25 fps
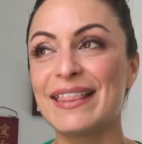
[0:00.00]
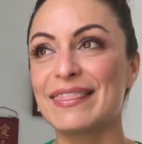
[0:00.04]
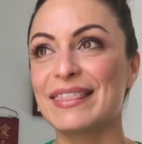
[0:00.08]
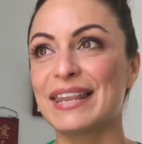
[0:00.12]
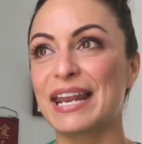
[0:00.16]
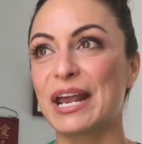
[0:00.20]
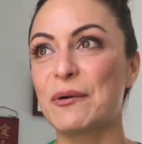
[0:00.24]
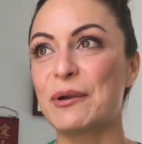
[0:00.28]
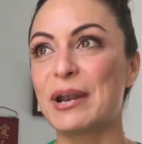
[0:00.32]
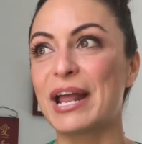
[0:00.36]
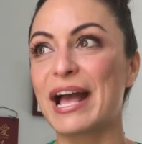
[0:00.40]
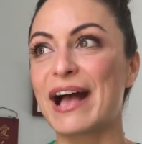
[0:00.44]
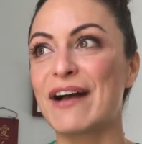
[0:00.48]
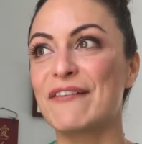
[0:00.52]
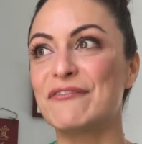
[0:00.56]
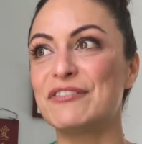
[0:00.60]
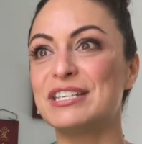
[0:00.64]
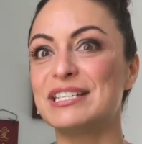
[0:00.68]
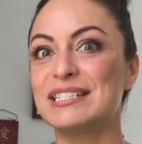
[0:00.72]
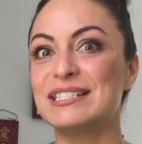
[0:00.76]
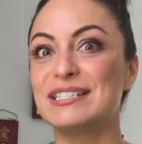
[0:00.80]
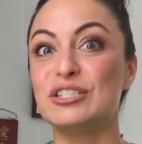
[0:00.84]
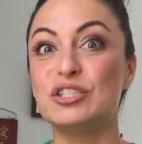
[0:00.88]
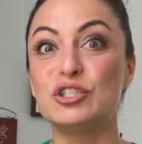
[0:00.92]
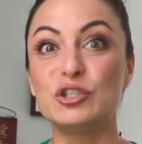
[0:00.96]
that I would have
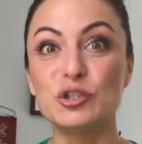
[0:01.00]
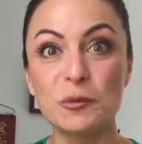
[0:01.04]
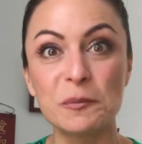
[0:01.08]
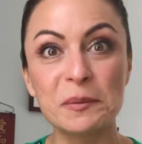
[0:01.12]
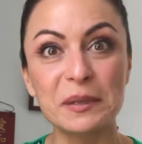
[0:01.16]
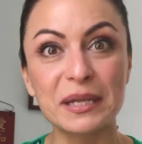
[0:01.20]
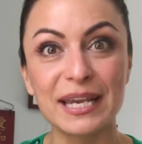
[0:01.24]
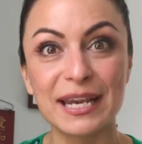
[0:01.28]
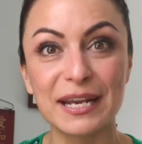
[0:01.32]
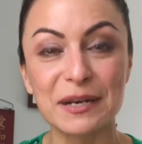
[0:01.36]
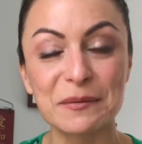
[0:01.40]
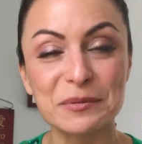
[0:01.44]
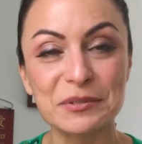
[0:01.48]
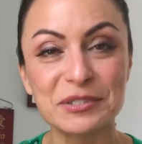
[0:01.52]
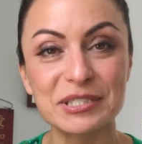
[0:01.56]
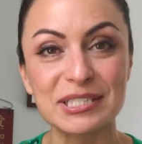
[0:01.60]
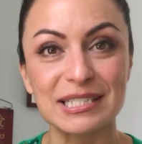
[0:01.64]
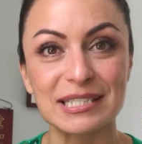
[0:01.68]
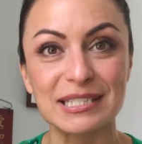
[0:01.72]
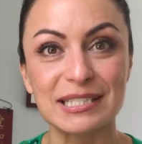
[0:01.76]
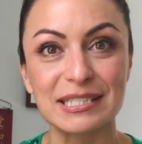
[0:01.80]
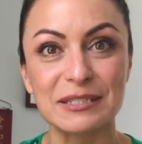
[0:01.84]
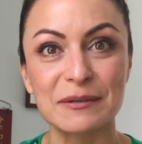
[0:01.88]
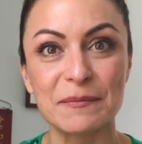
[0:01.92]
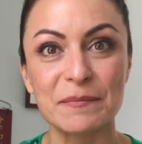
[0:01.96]
this duplicatable
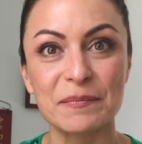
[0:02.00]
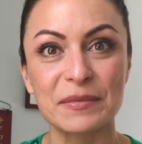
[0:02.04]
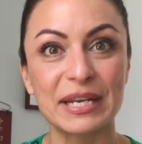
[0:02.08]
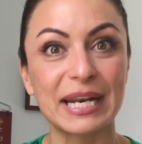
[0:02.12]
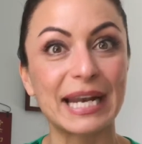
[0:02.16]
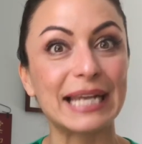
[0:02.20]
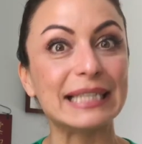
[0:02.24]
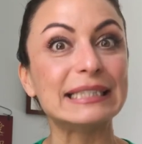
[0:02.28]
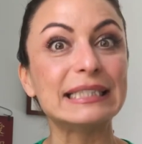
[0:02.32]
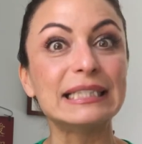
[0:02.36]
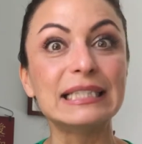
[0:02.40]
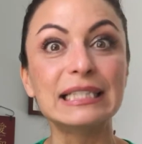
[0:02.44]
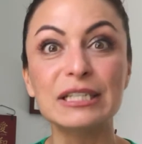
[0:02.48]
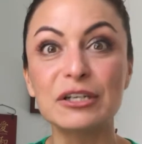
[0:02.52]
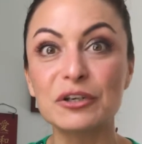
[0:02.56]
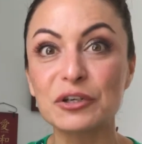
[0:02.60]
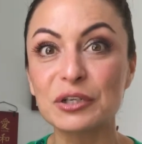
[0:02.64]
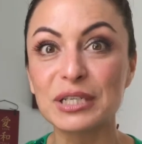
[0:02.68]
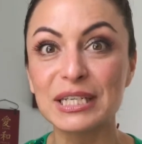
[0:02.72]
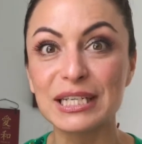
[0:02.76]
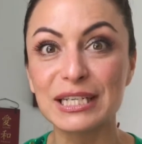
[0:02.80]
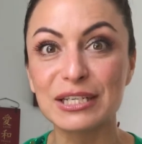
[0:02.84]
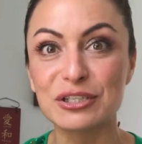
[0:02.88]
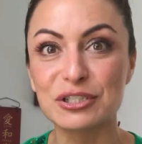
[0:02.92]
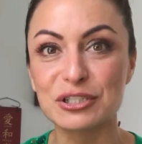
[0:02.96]
system that I
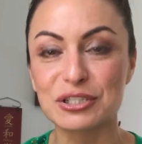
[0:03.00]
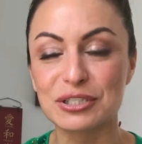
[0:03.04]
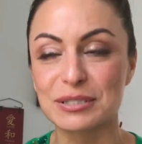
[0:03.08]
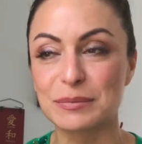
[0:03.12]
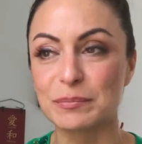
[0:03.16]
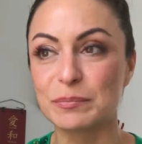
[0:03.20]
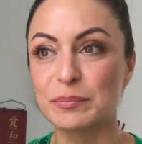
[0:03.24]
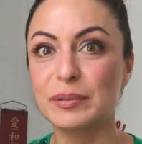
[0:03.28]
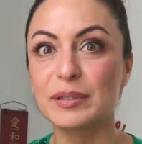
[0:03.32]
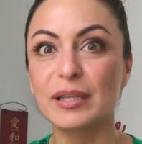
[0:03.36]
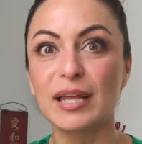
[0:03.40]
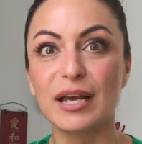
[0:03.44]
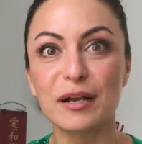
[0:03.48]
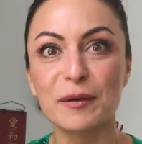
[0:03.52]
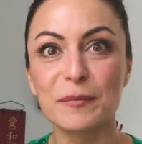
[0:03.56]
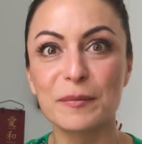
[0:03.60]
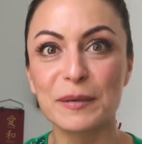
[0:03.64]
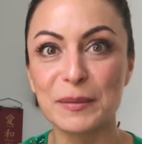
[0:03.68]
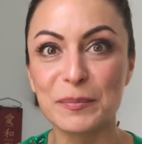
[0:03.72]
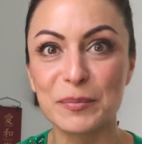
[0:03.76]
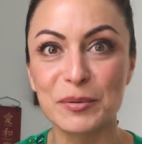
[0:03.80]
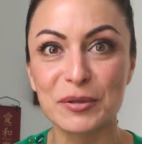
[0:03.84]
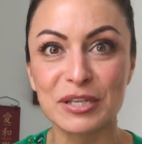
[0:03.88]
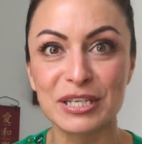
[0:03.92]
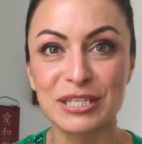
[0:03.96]
literally could just plug
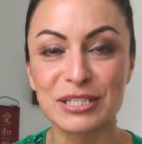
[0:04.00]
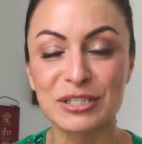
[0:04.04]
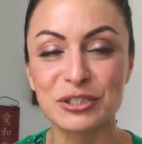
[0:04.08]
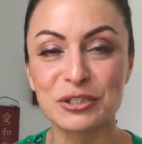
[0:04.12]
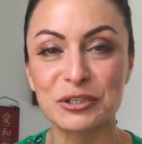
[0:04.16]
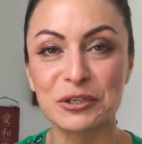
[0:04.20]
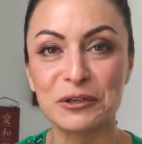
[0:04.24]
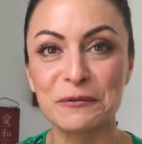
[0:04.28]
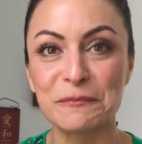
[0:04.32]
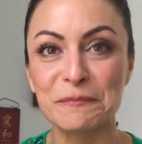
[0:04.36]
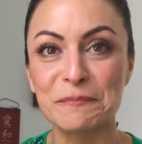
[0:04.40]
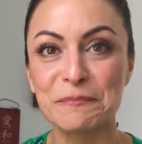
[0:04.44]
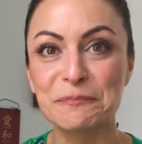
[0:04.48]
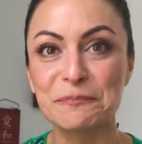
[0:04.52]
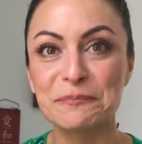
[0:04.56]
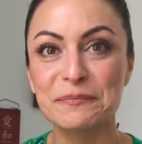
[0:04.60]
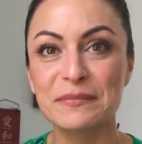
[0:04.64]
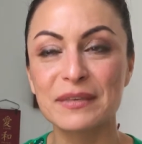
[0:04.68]
people into